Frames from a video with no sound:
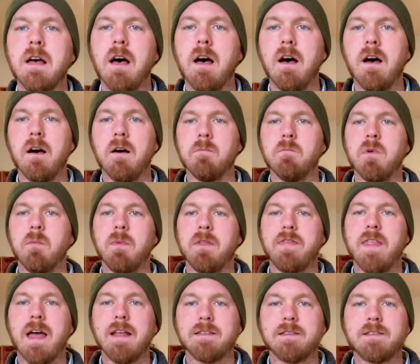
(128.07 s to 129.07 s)

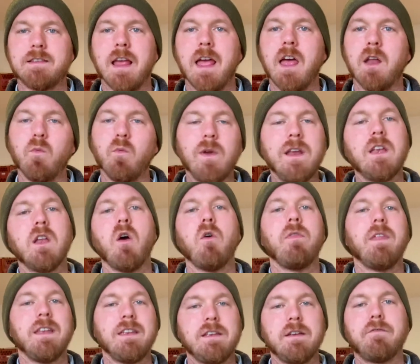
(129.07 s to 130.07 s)
But that said, we know
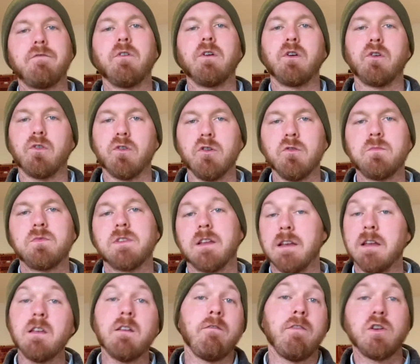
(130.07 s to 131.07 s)
that different groups and
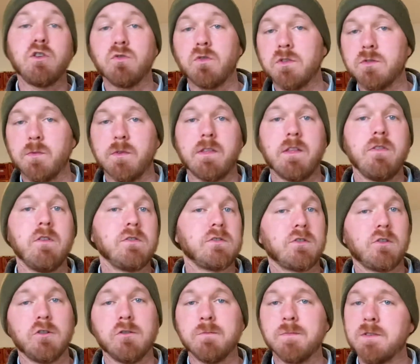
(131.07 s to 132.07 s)
individuals within those
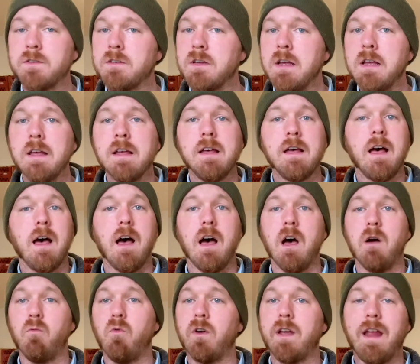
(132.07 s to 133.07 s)
groups
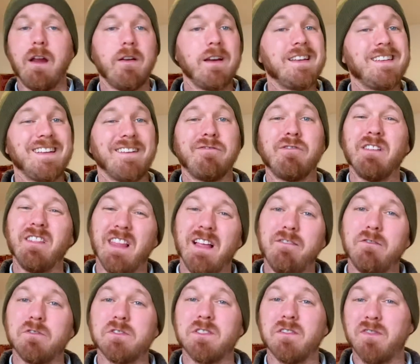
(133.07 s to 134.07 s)
will carry different
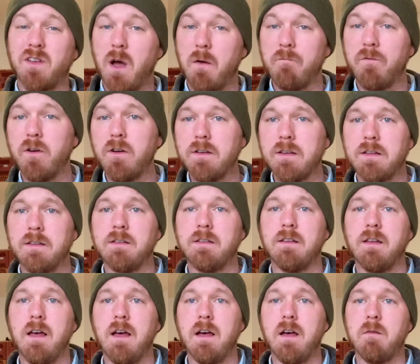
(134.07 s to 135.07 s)
levels of comfort
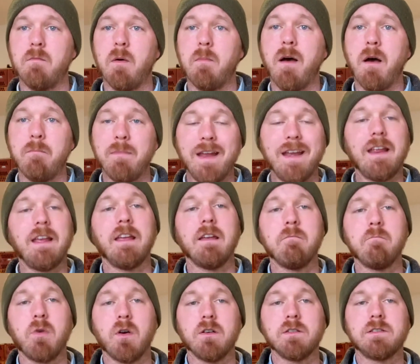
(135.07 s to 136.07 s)
about meeting
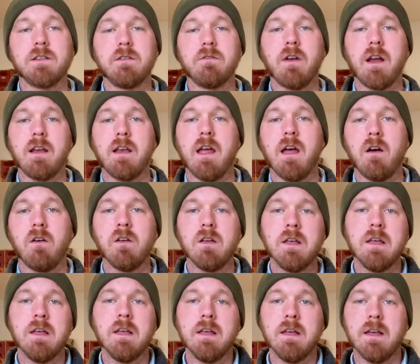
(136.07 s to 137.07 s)
in person right now.
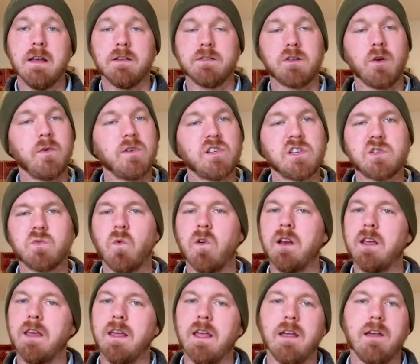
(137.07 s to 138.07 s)
And so we just
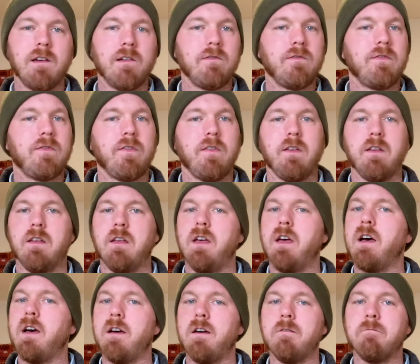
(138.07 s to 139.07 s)
want to give
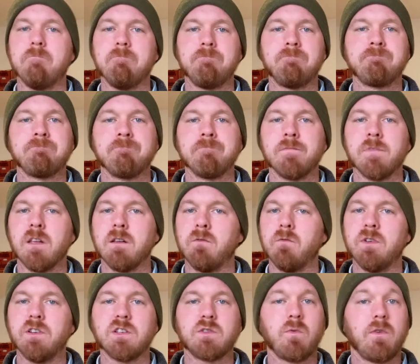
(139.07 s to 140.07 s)

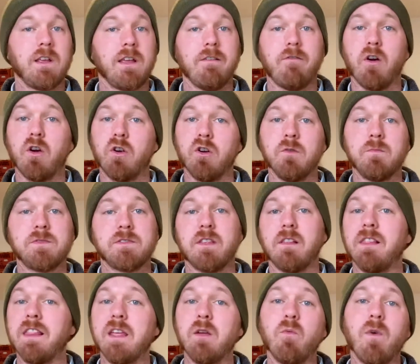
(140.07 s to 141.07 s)
our groups the
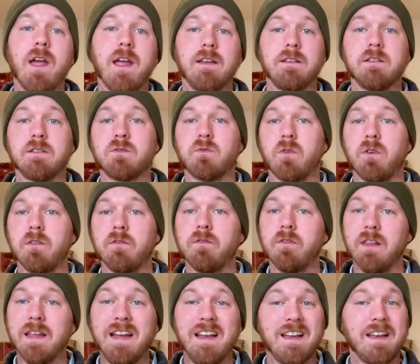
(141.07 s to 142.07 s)
leeway to sort of
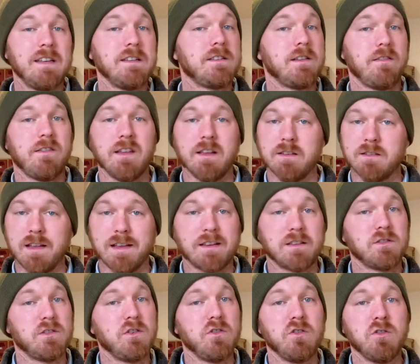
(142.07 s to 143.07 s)
lean into things like
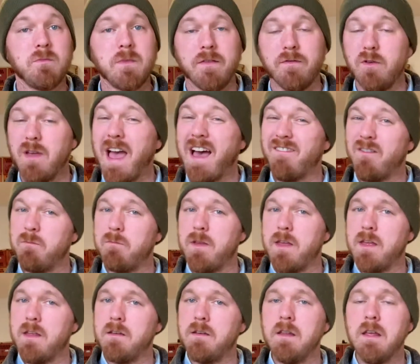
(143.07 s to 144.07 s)
Zoom if you haven't
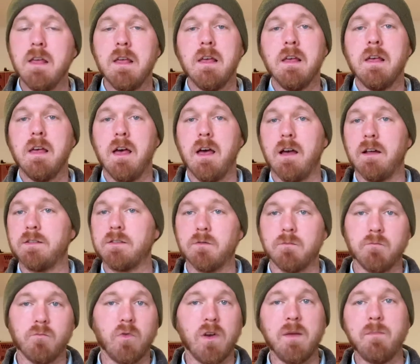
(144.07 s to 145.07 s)
been, to
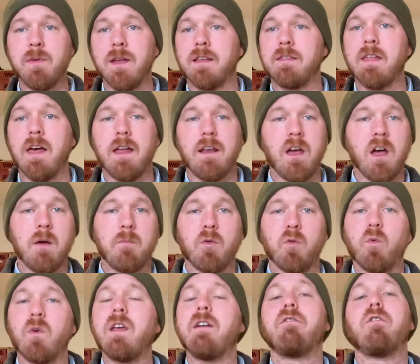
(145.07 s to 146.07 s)
re-pick that up or
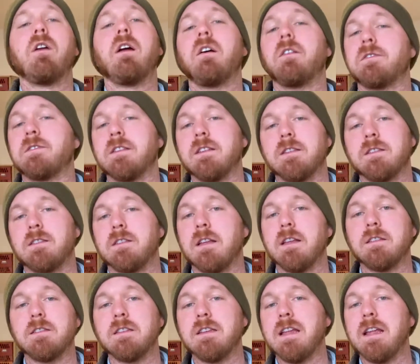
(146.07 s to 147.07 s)
whatever else
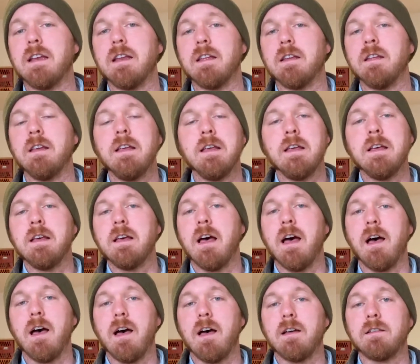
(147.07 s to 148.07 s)
is needed
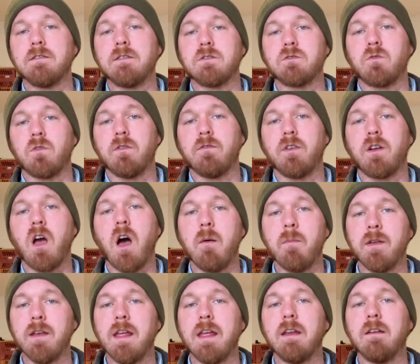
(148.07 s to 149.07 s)
to sort of
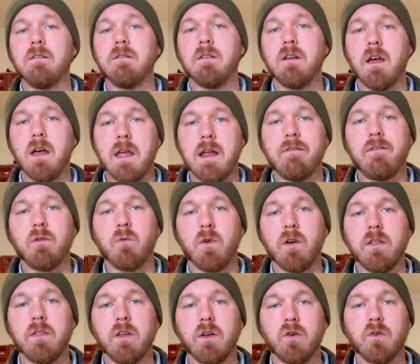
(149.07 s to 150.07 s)
accommodate
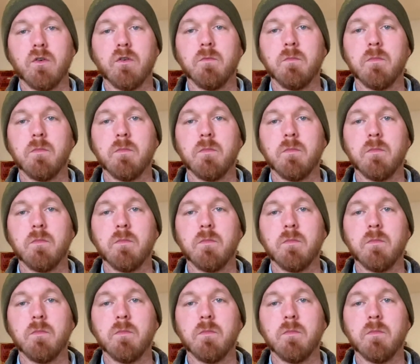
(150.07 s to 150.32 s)
everyone in the group.